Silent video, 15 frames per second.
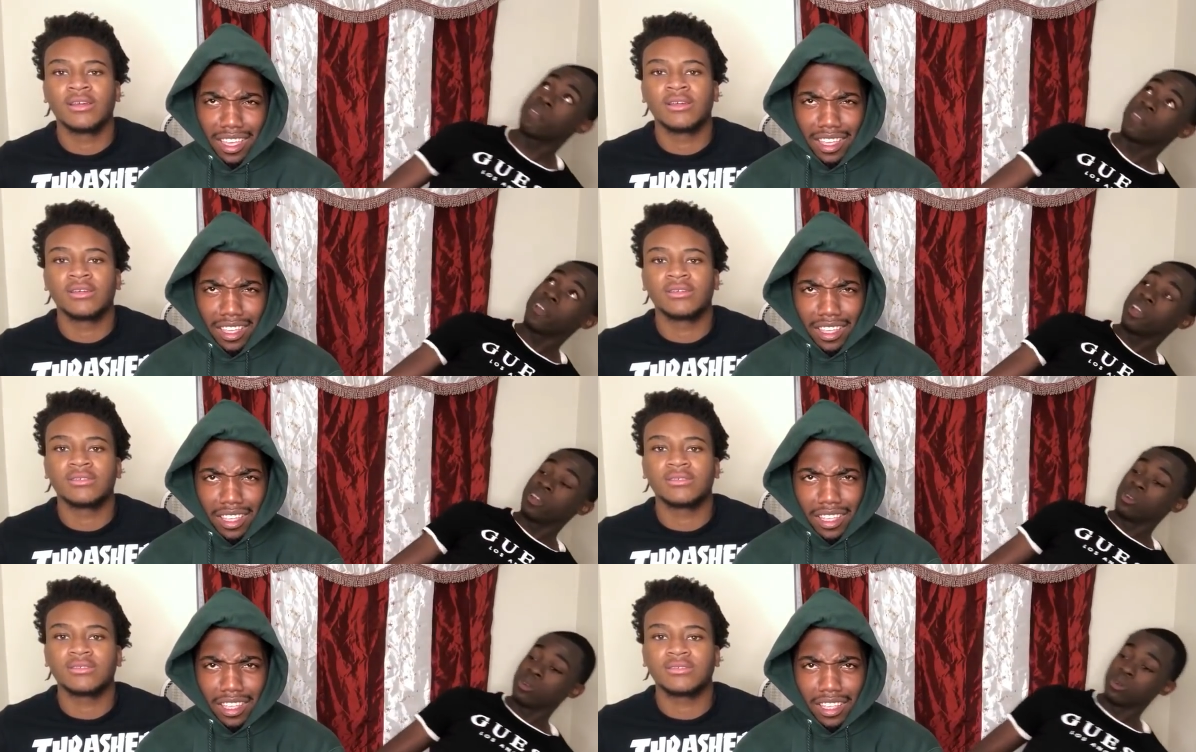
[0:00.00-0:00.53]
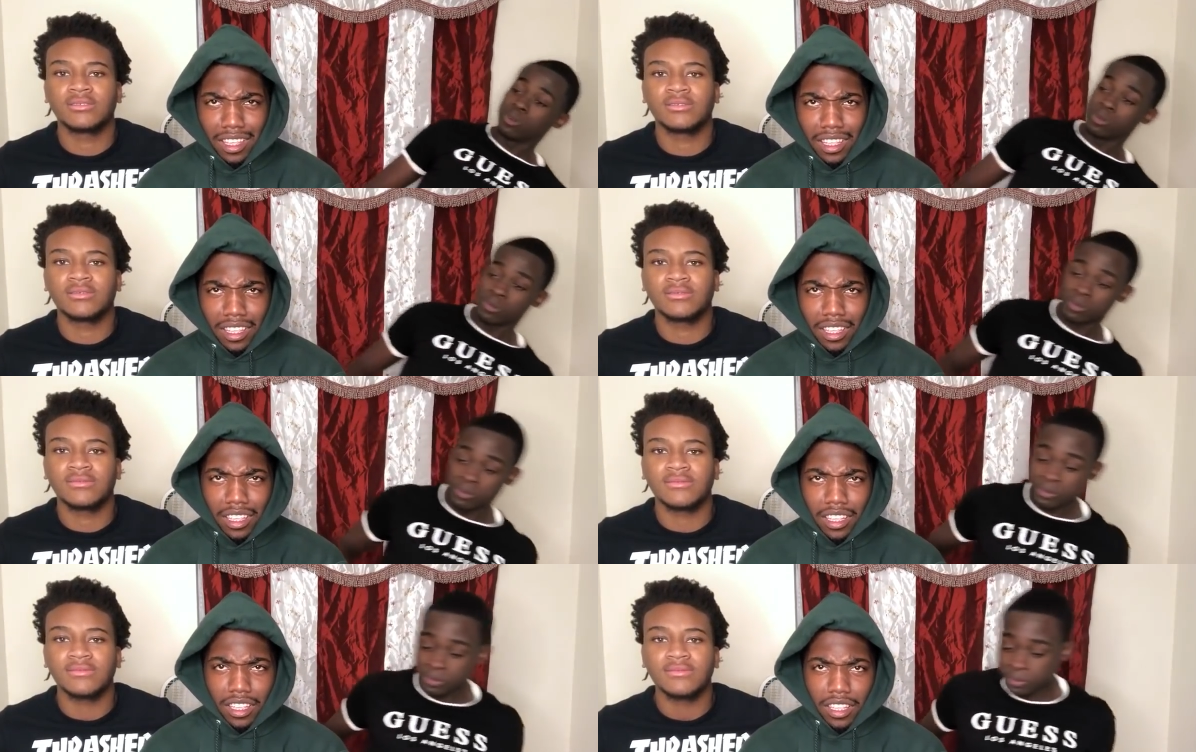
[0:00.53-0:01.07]
Speaker 1: had a fan
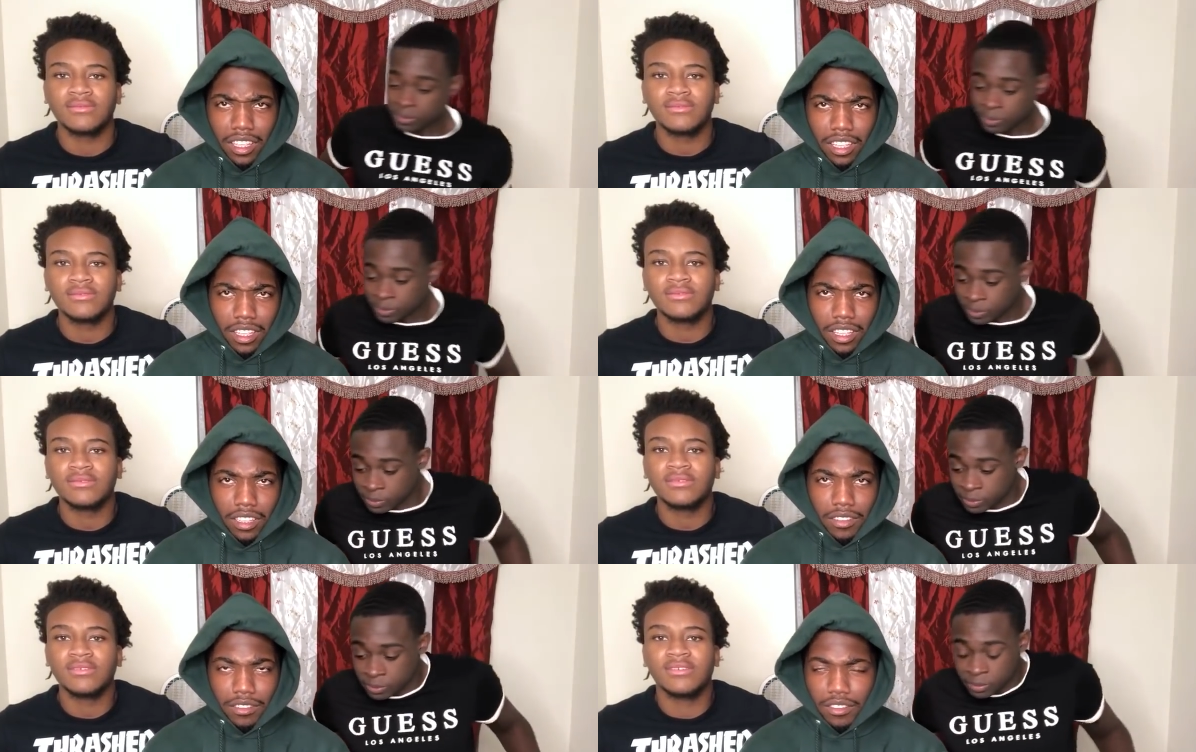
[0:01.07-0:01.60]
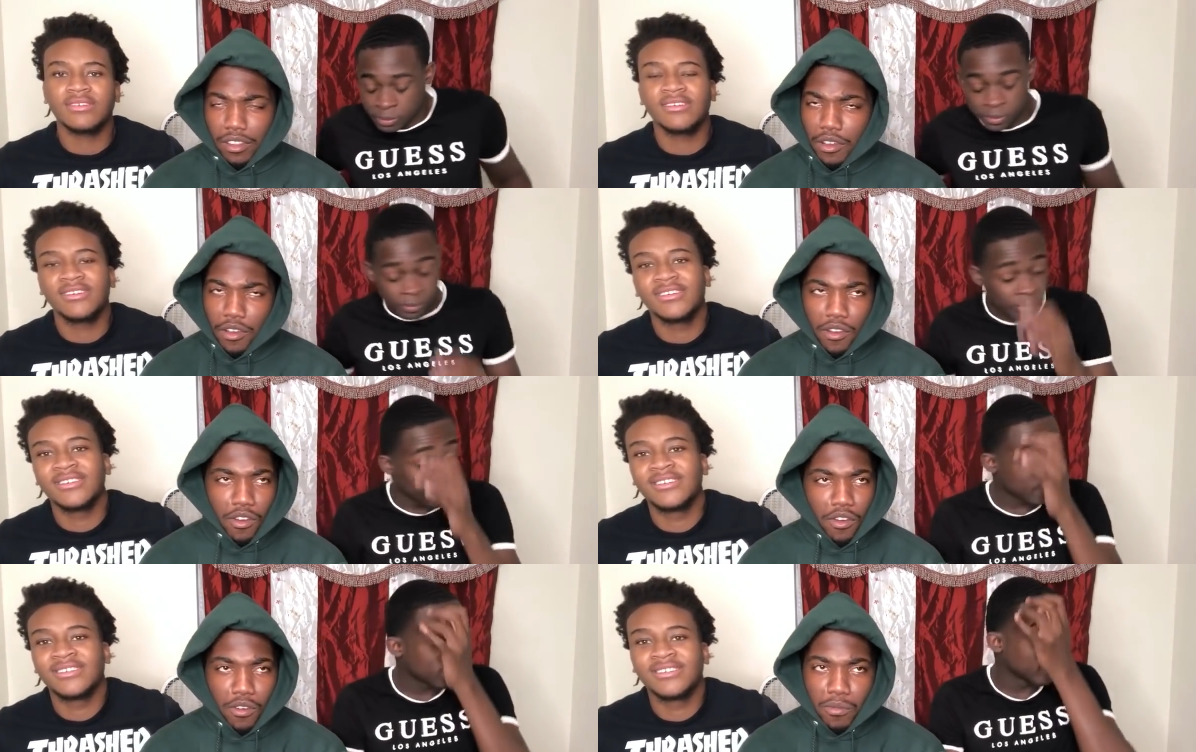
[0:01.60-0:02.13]
on.
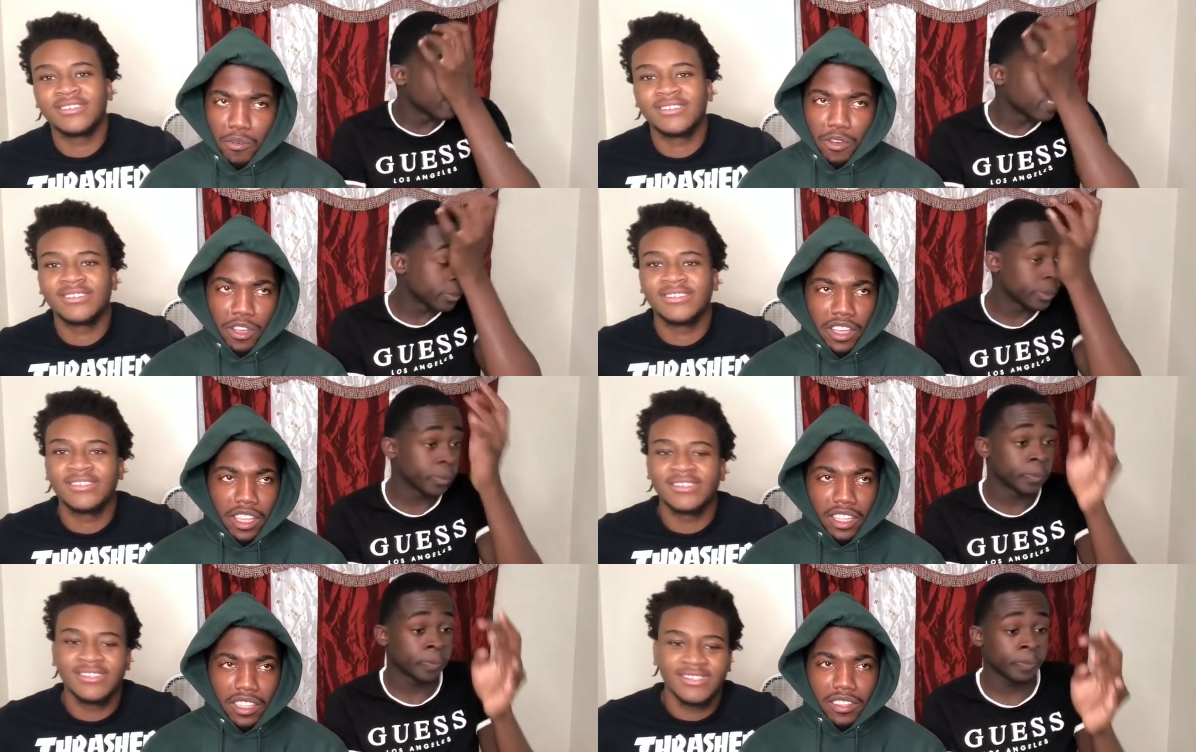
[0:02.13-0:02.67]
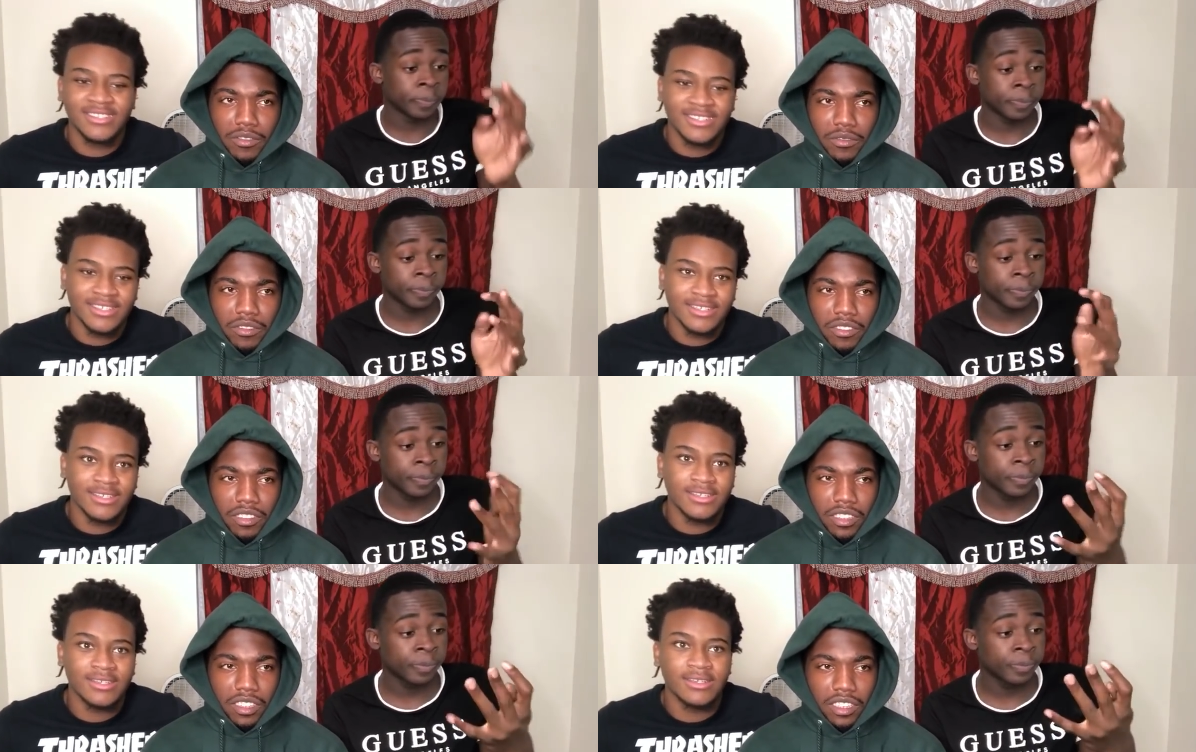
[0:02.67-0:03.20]
Speaker 2: No, man.
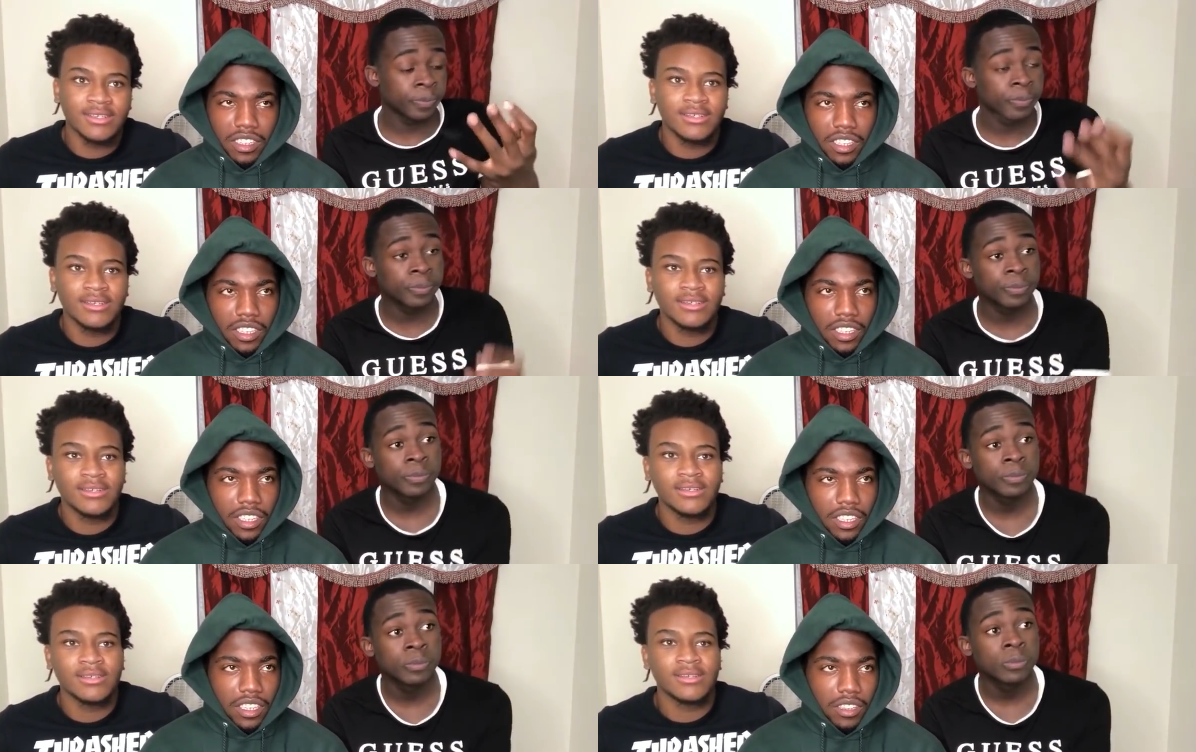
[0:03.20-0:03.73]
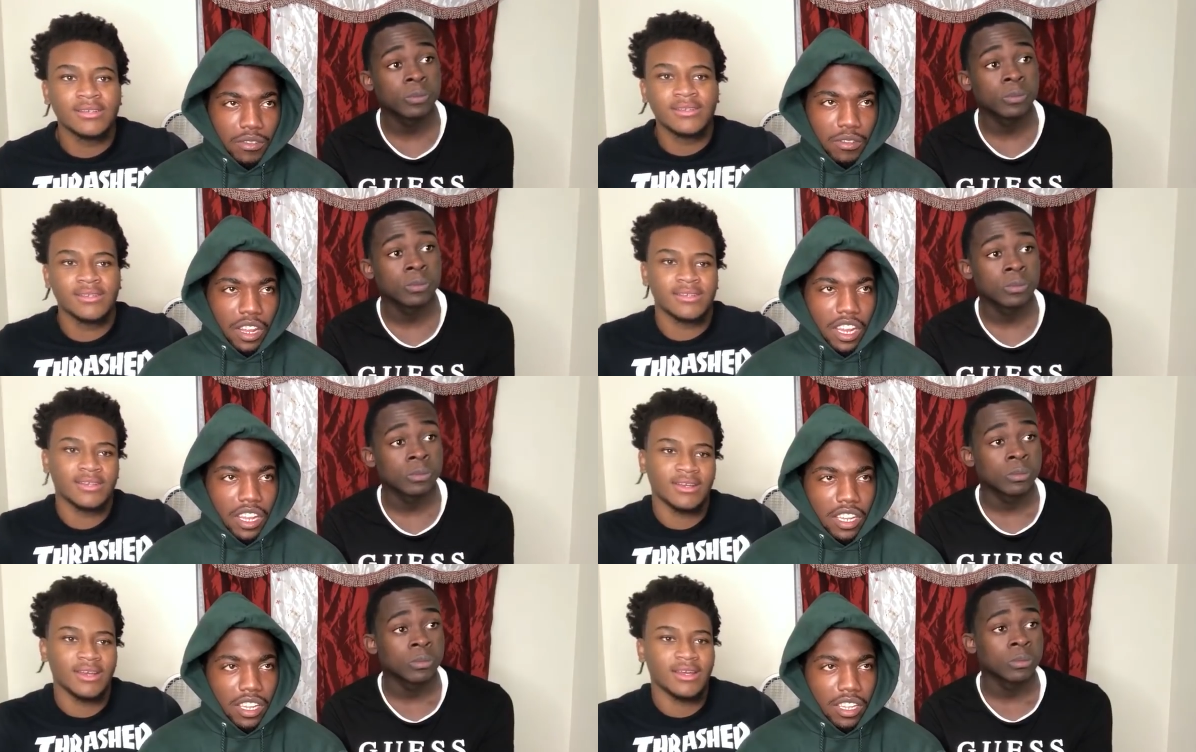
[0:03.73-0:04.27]

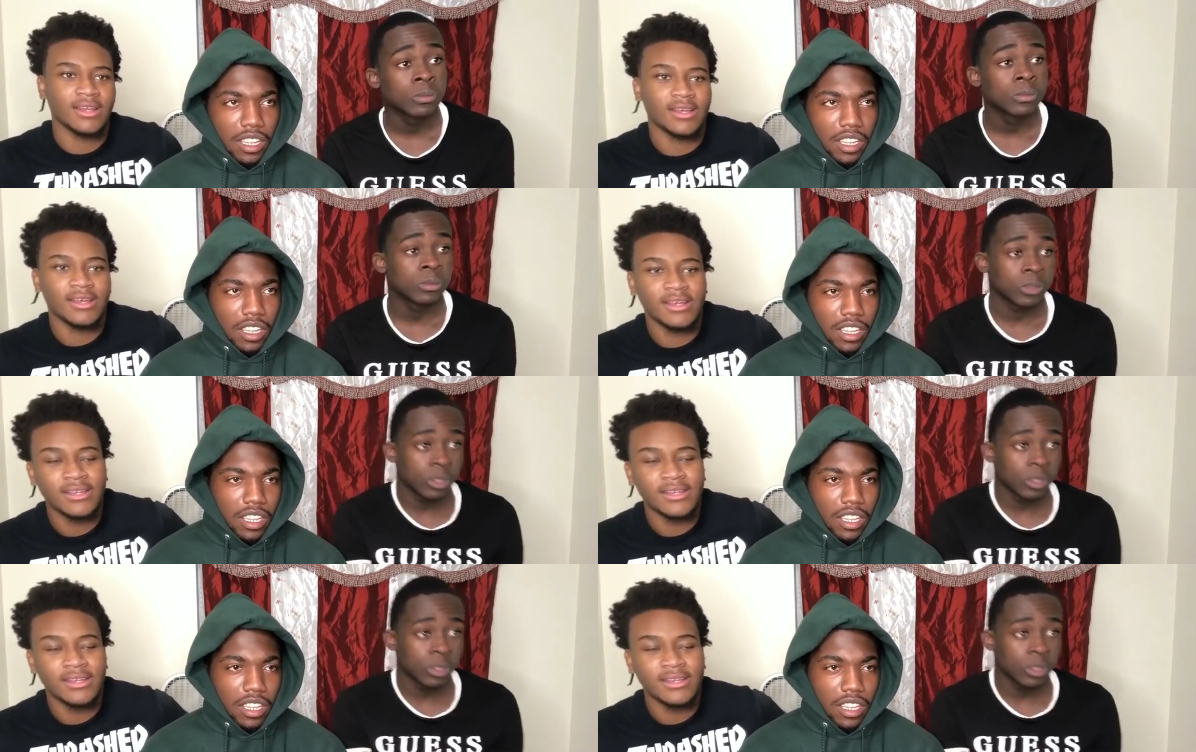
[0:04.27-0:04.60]
Speaker 1: That is.